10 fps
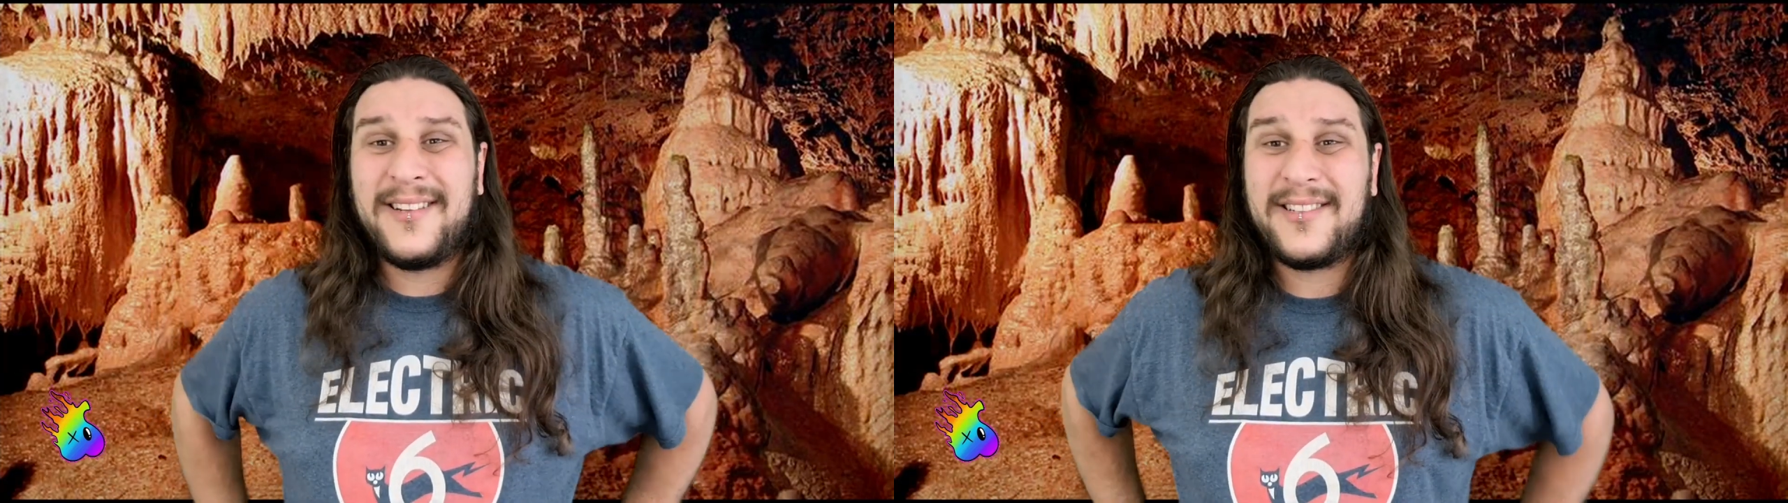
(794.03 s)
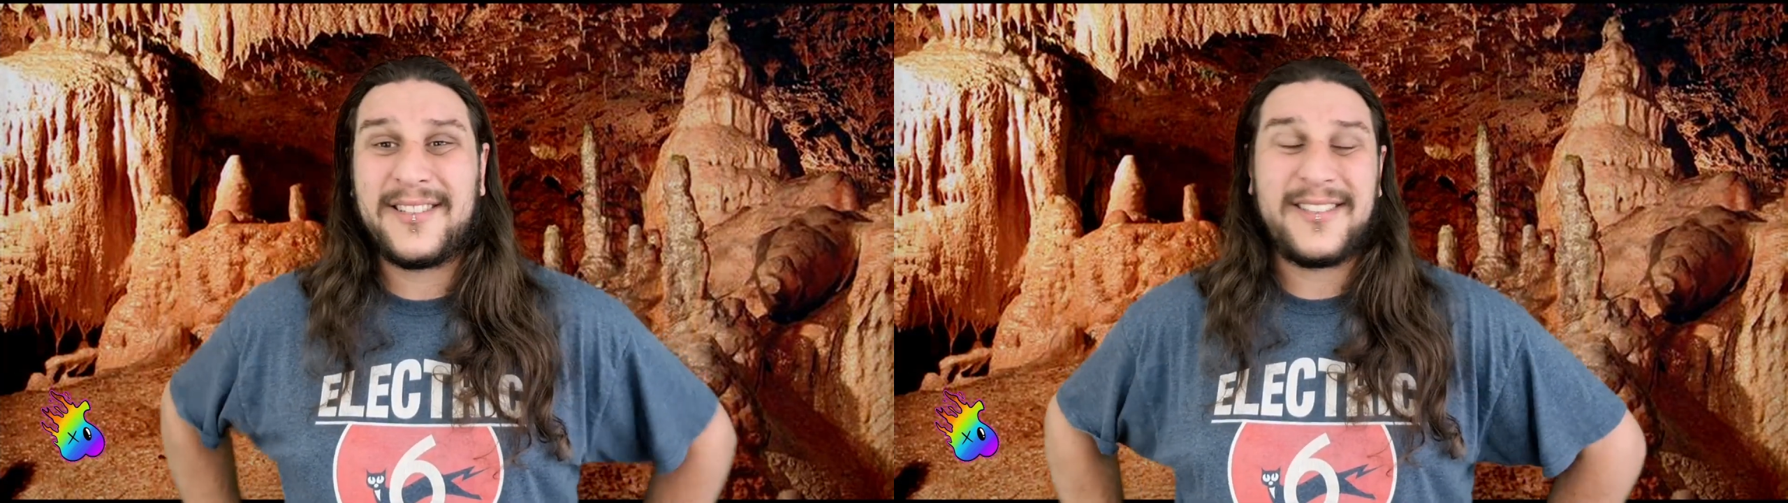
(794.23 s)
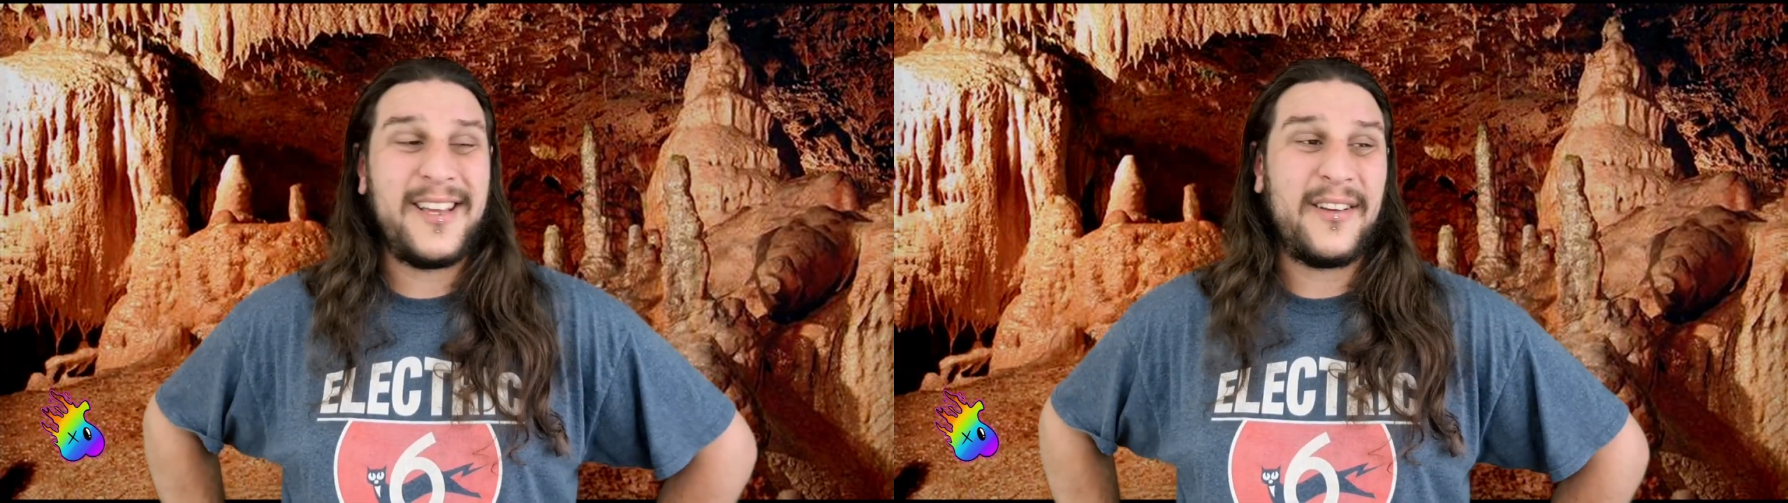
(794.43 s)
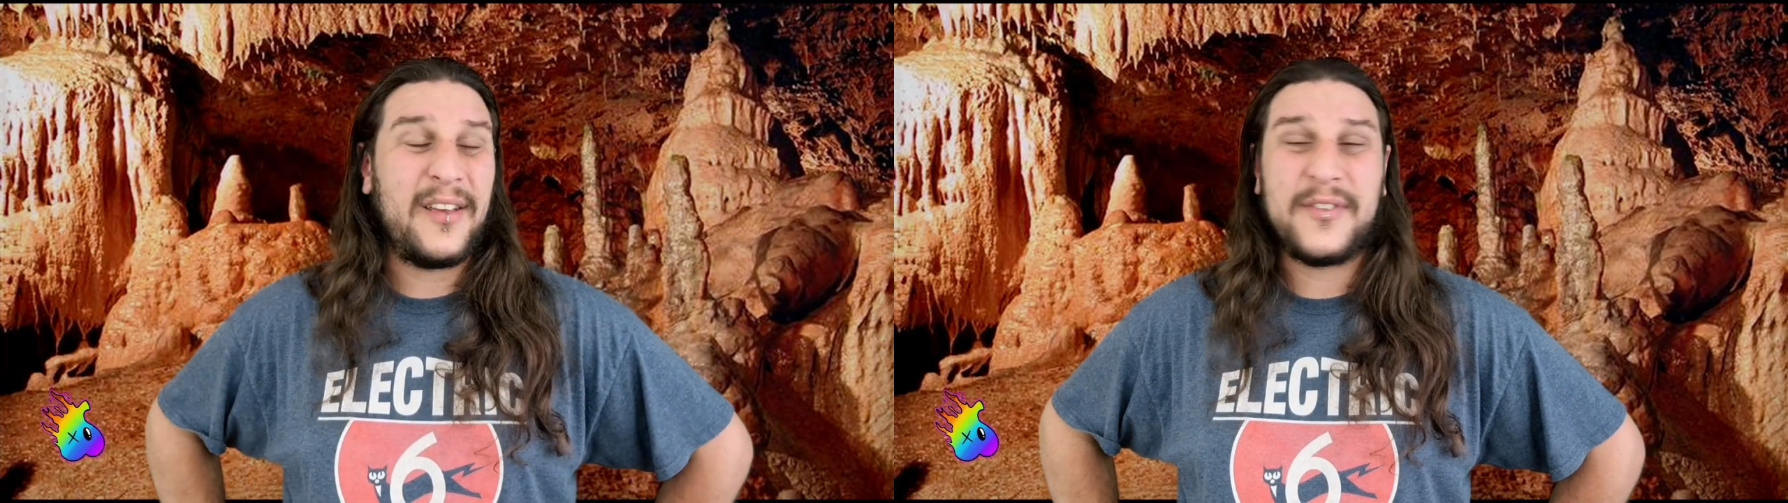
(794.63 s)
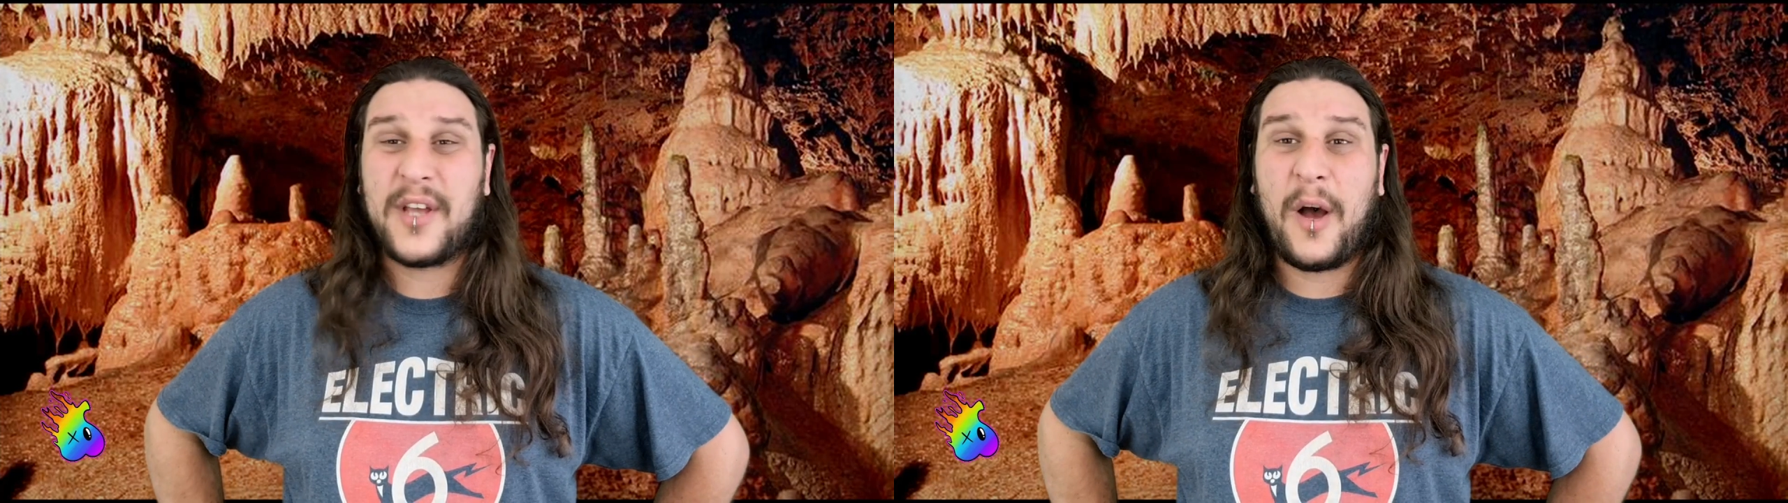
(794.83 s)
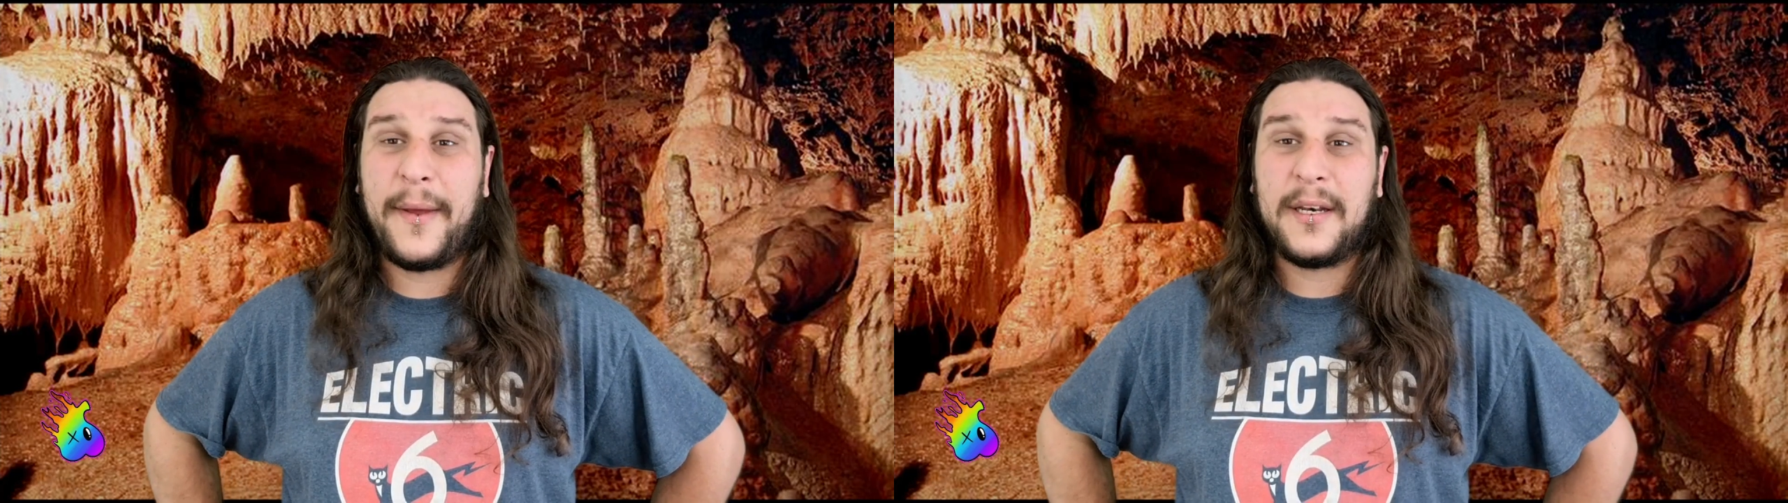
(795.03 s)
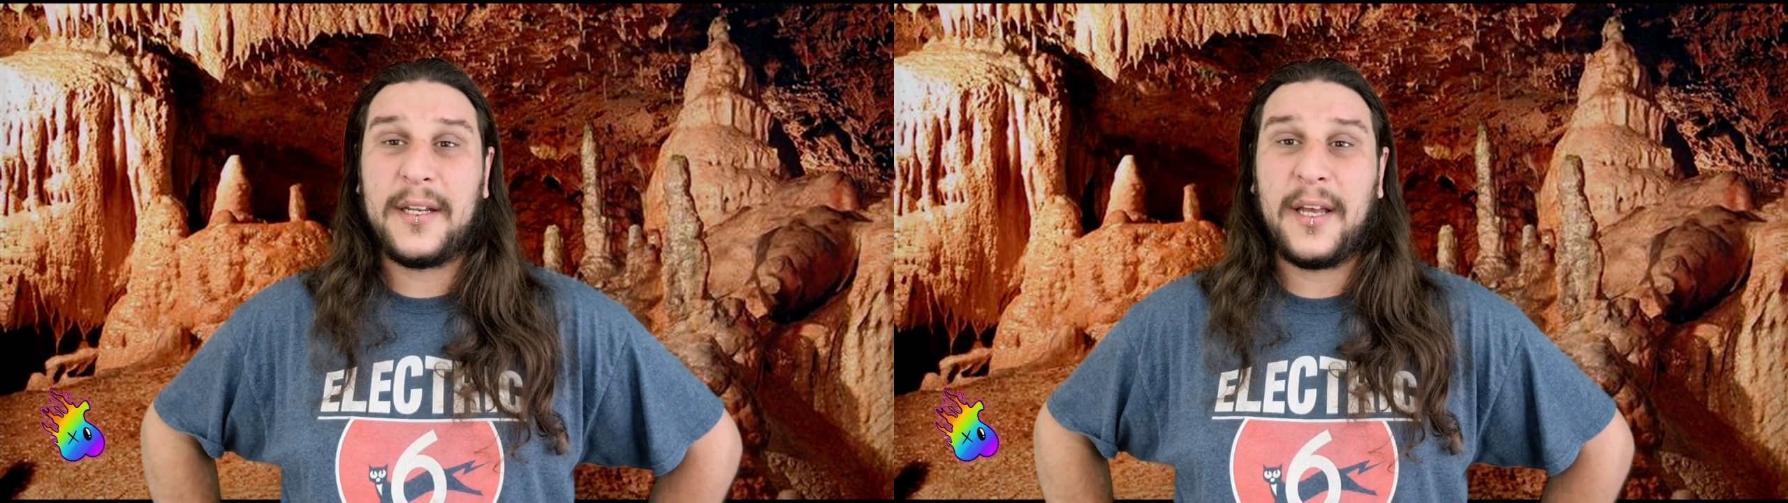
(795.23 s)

Just give us a comment.